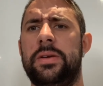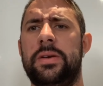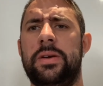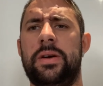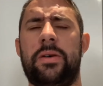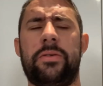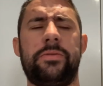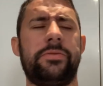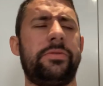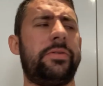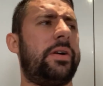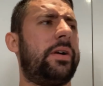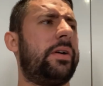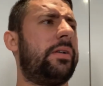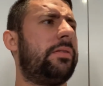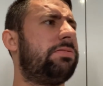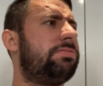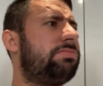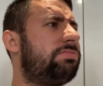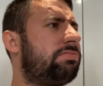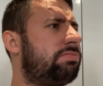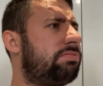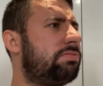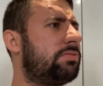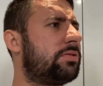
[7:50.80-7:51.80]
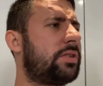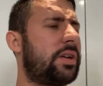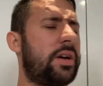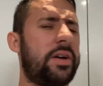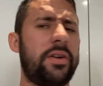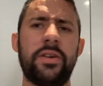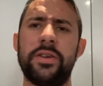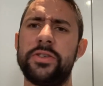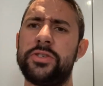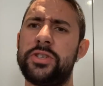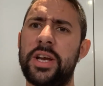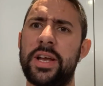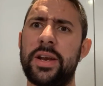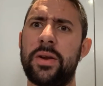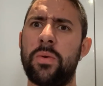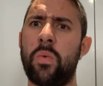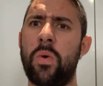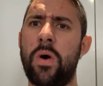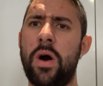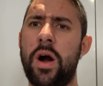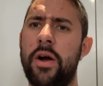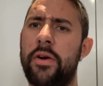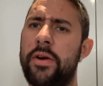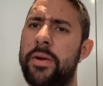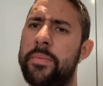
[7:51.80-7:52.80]
I was like, what's going on? Check the
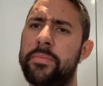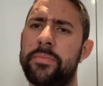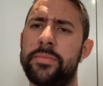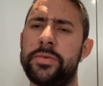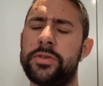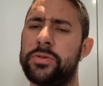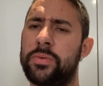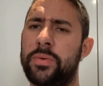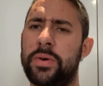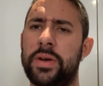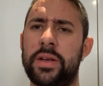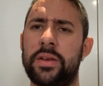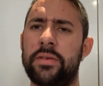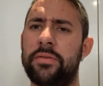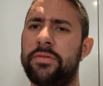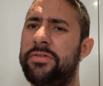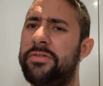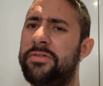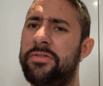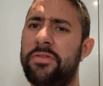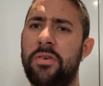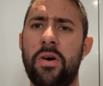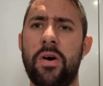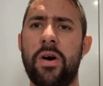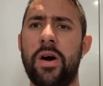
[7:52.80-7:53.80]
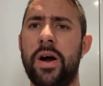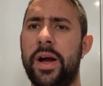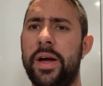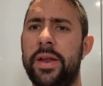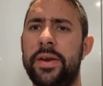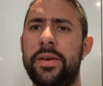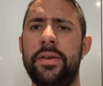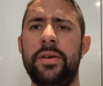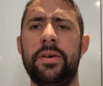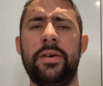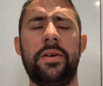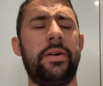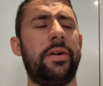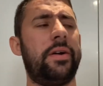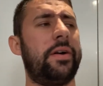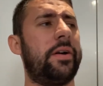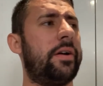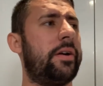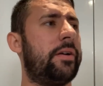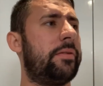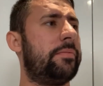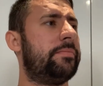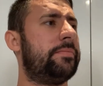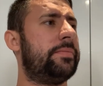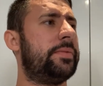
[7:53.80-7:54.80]
wire in between, fine.
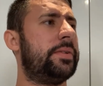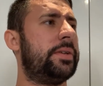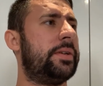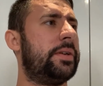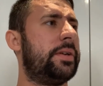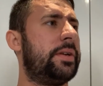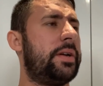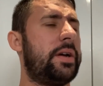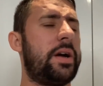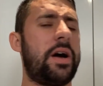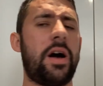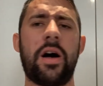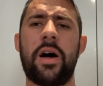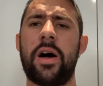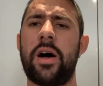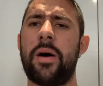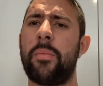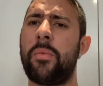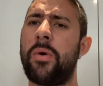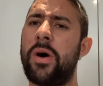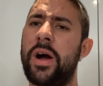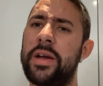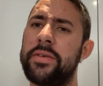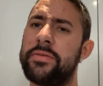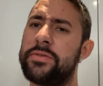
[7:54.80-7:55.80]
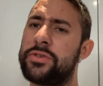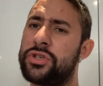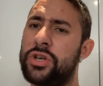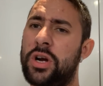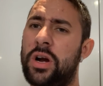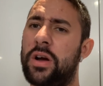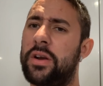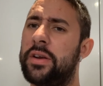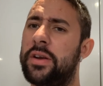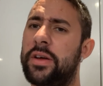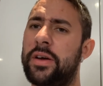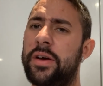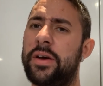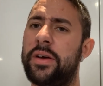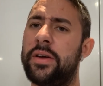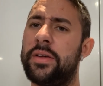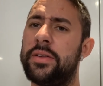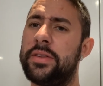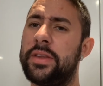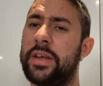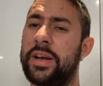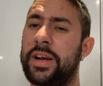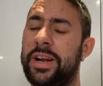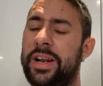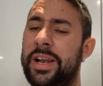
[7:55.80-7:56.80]
I might even chuck
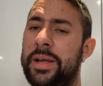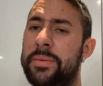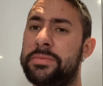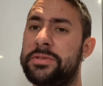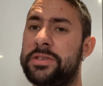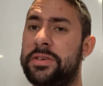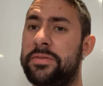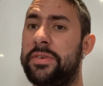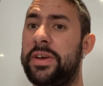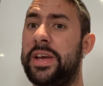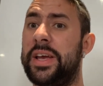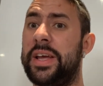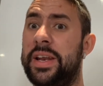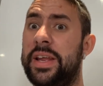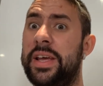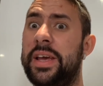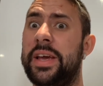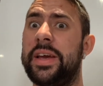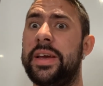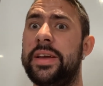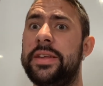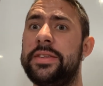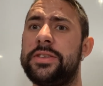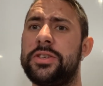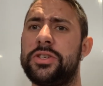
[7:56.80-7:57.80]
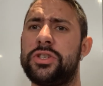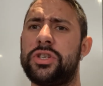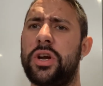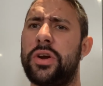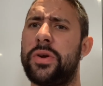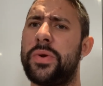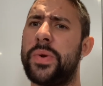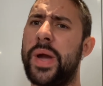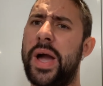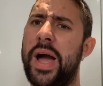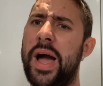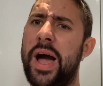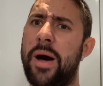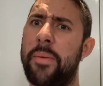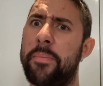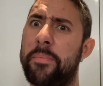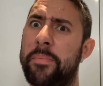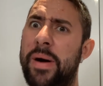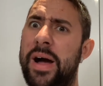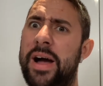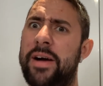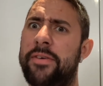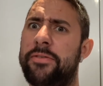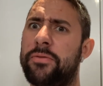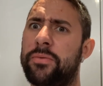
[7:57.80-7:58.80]
the clips of it in here to show you how
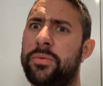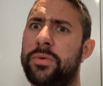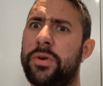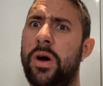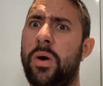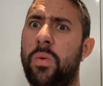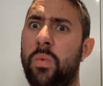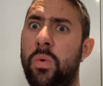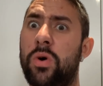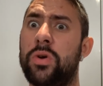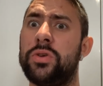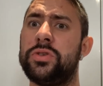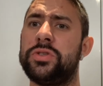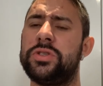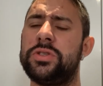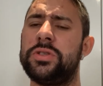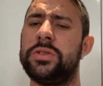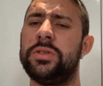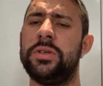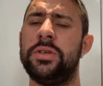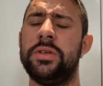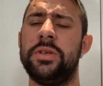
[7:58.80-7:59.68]
baffled I was.